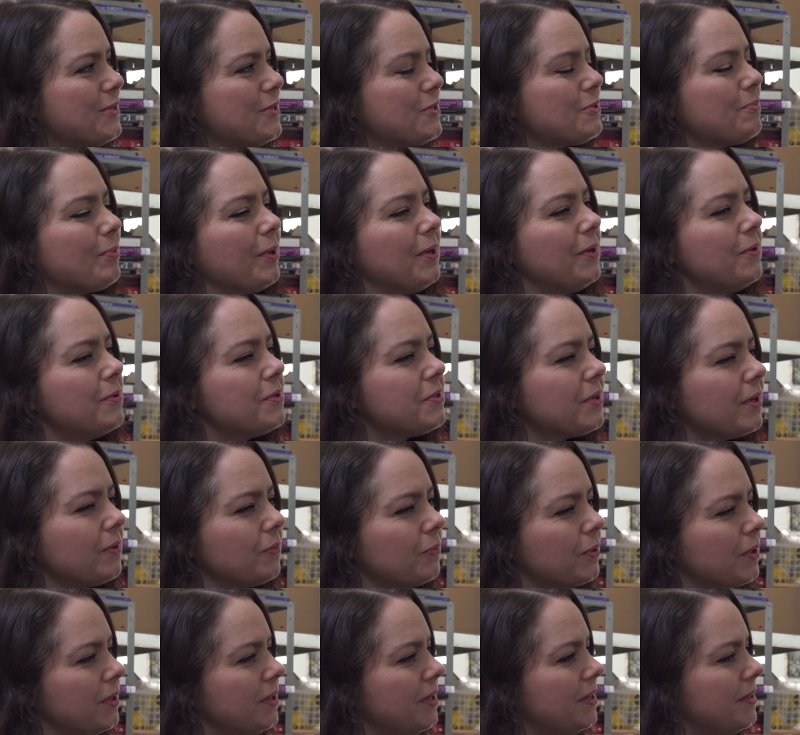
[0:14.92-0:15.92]
as a painter is like
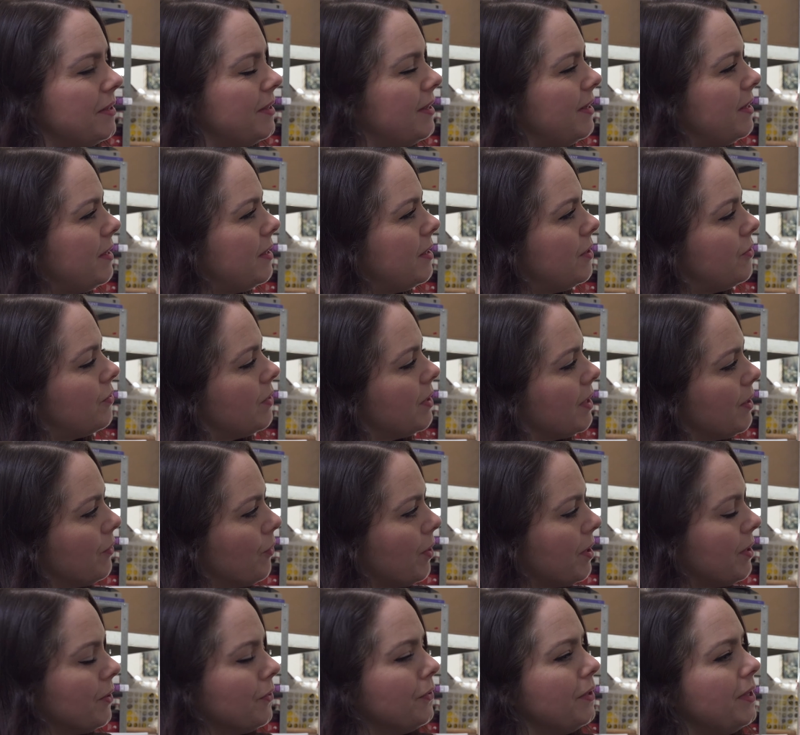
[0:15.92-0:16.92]
when you're like
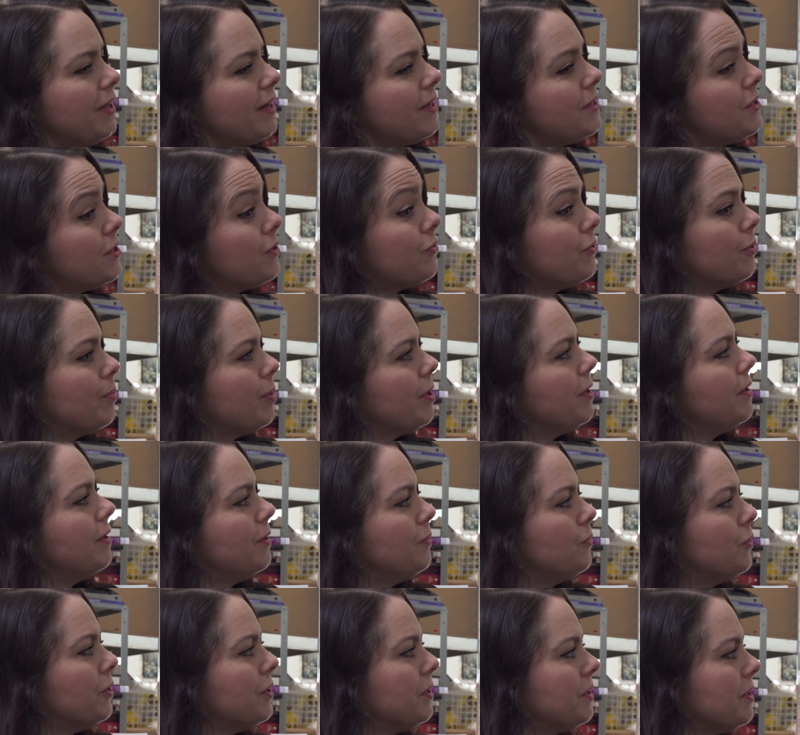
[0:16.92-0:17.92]
right on the edge of the
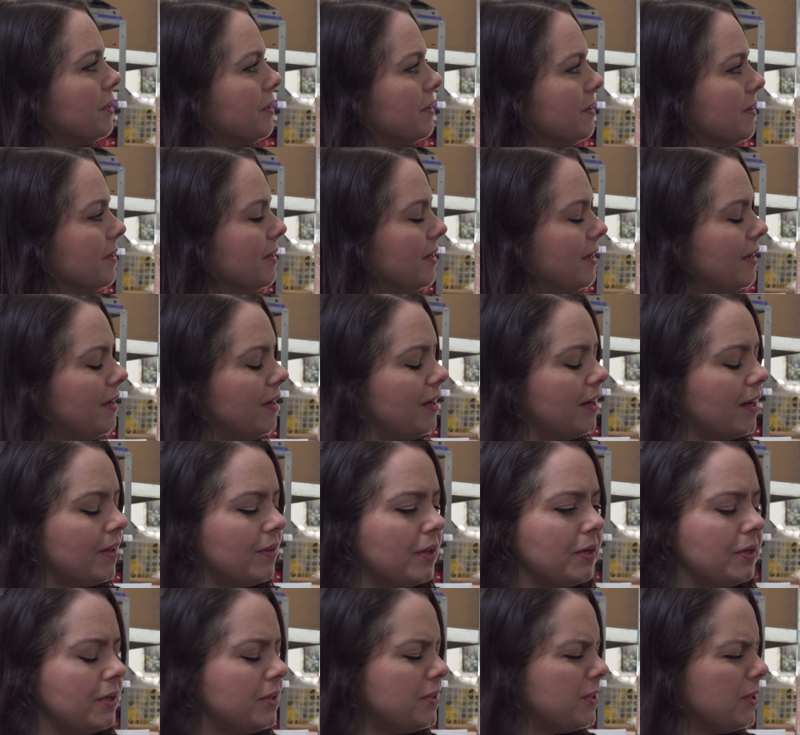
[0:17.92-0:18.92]
painting working, and
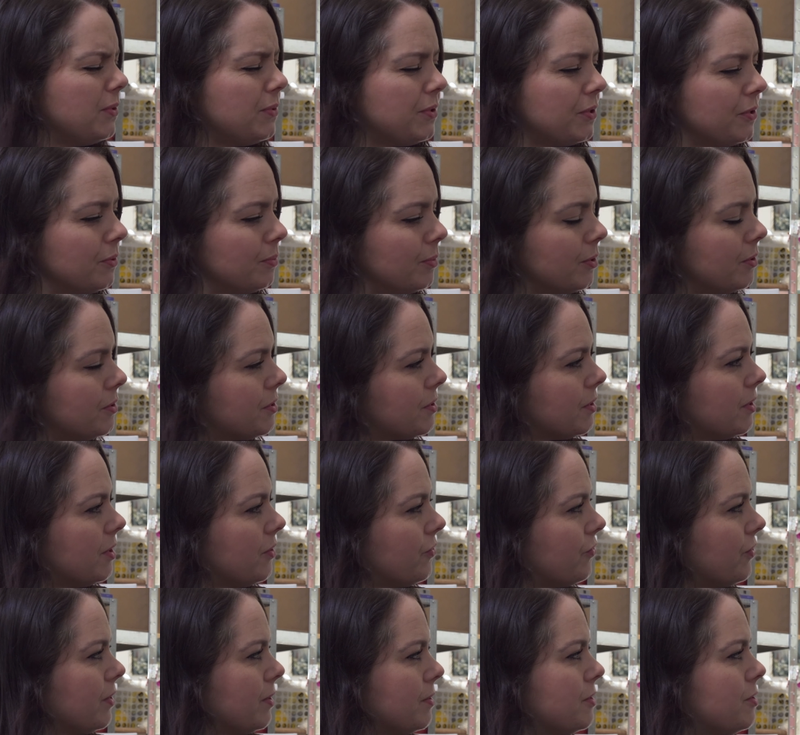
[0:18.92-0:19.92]
then you do too much and it
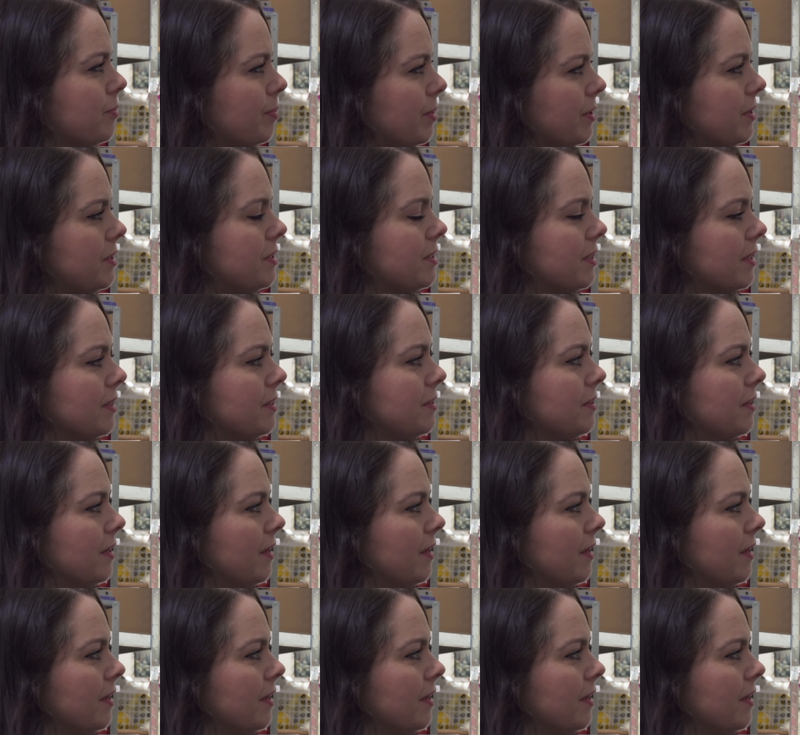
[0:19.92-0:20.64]
feels a bit dead.